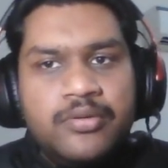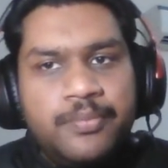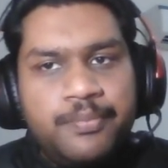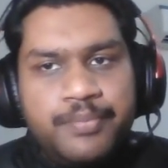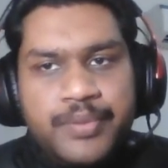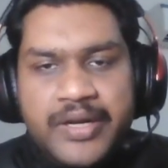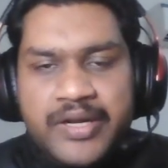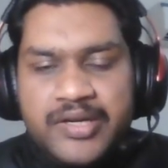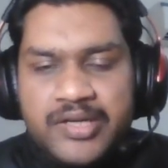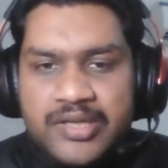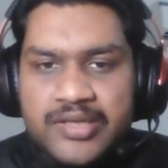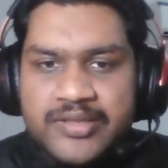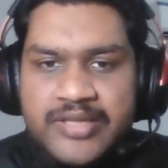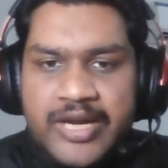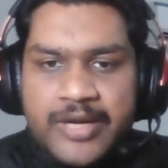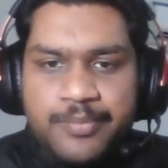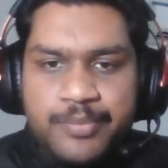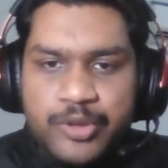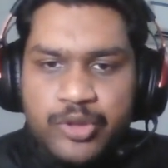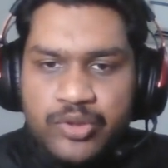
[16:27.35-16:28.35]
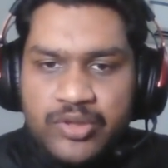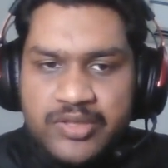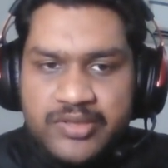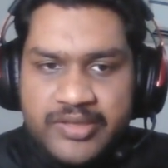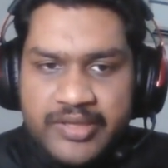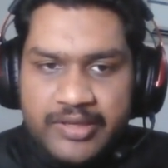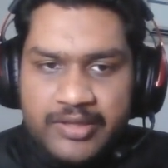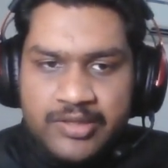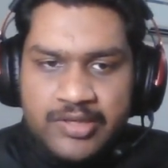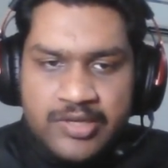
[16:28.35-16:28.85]
print that particular
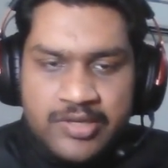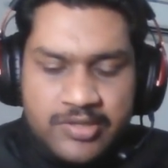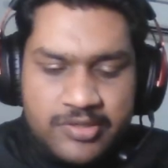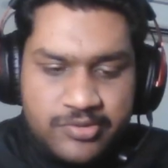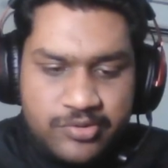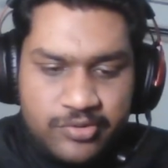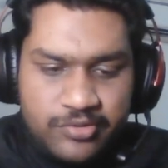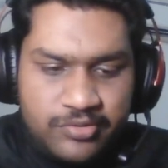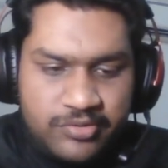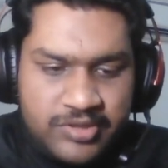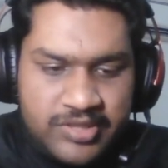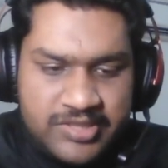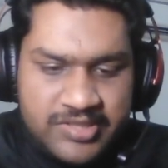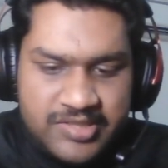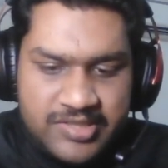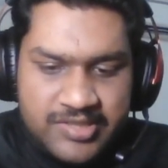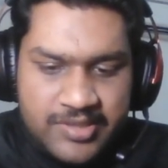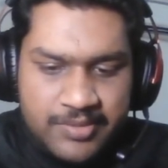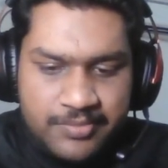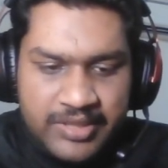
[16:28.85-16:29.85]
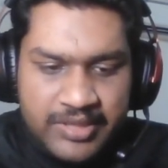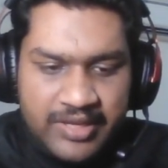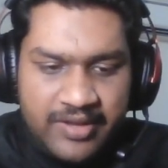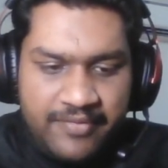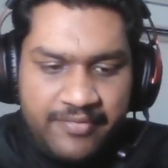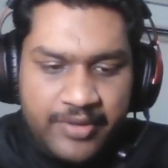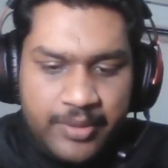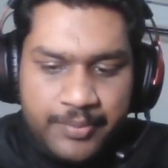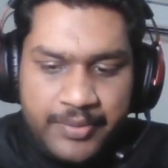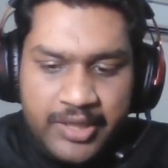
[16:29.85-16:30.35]
thing. So this is something I
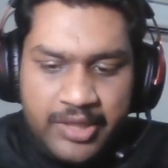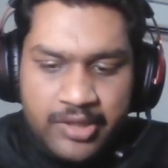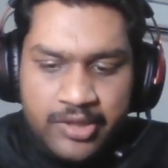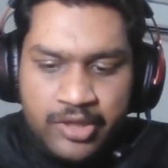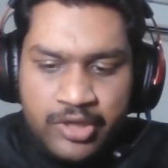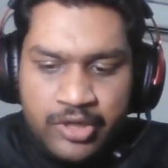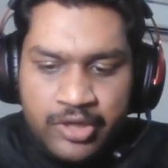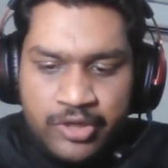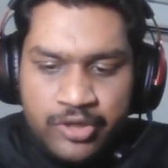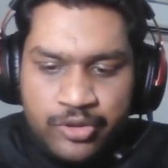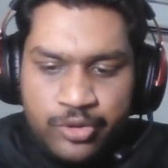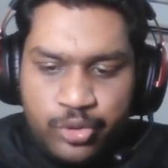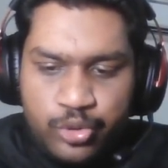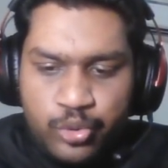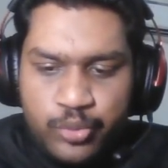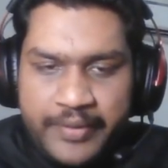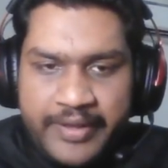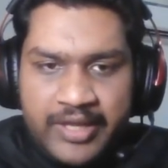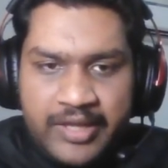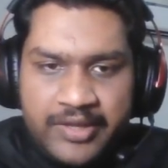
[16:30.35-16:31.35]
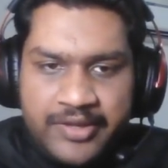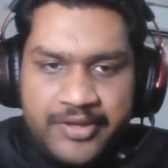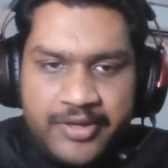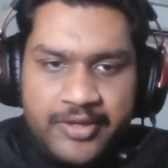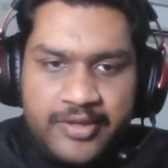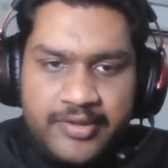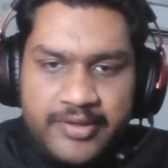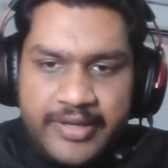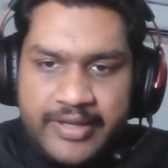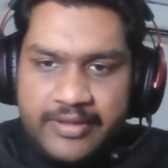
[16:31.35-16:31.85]
will be doing here
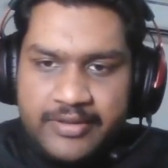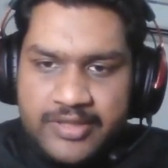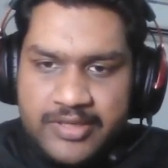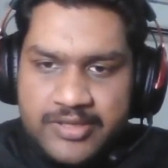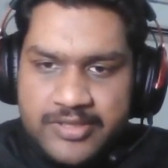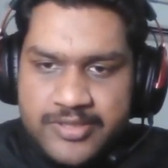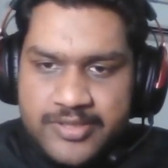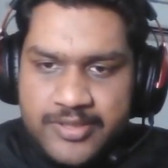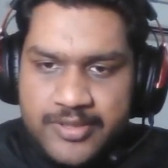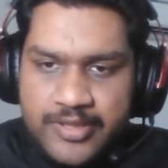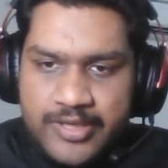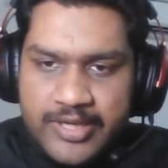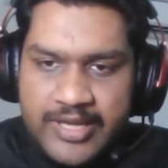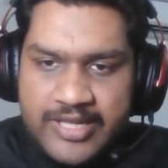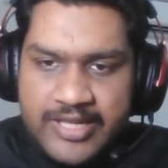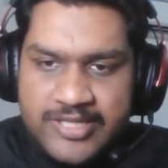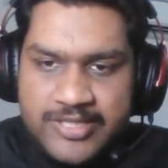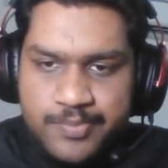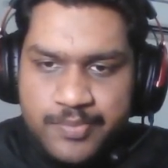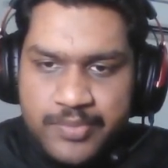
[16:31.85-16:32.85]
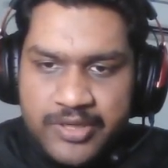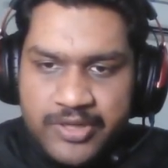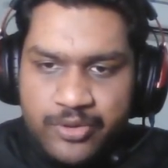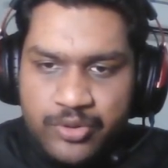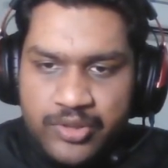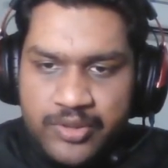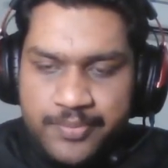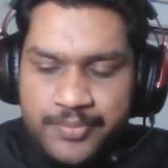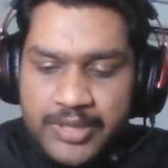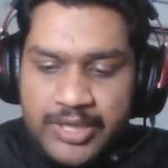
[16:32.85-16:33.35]
like this, else
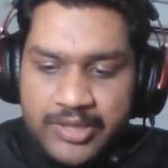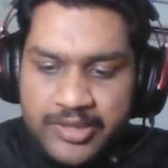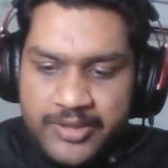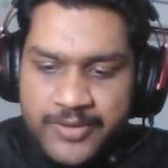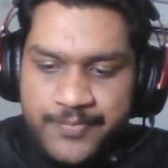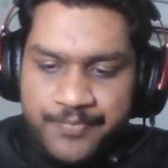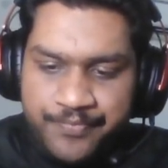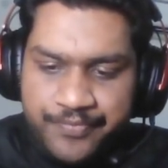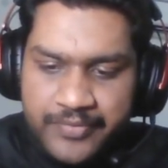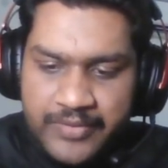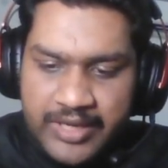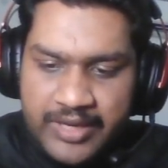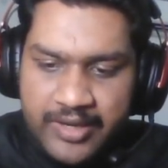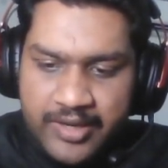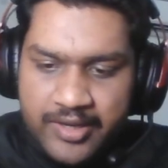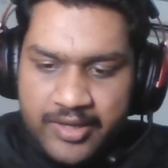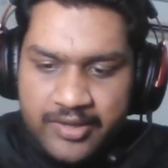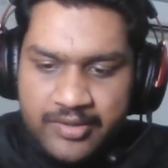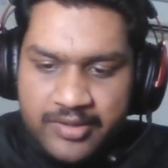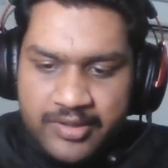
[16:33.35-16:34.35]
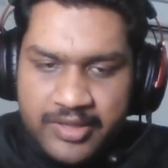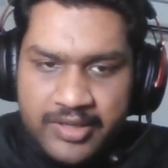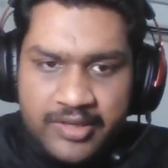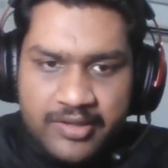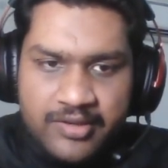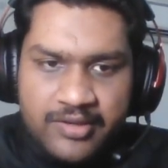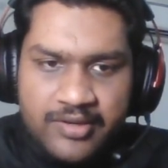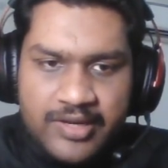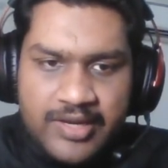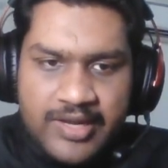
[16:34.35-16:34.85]
particular part, and
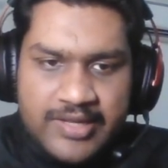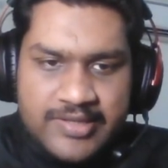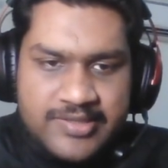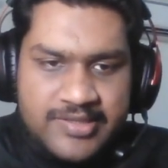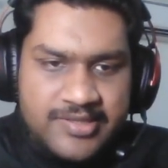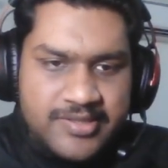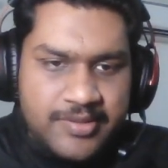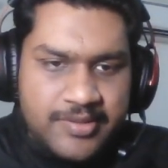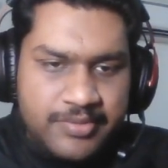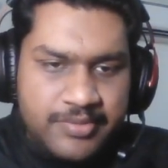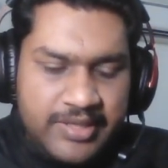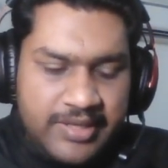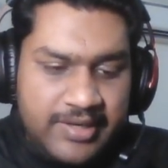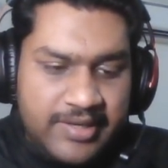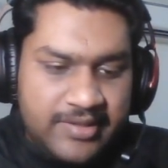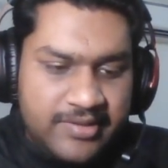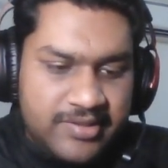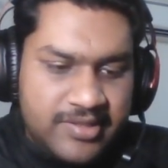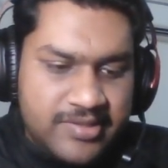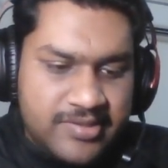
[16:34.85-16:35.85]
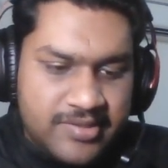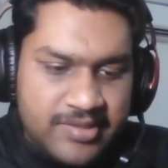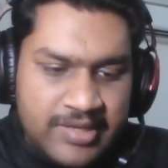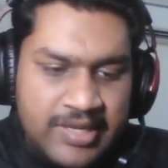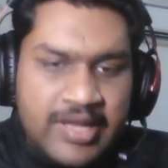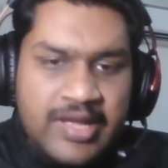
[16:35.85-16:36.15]
here I'll say something like this.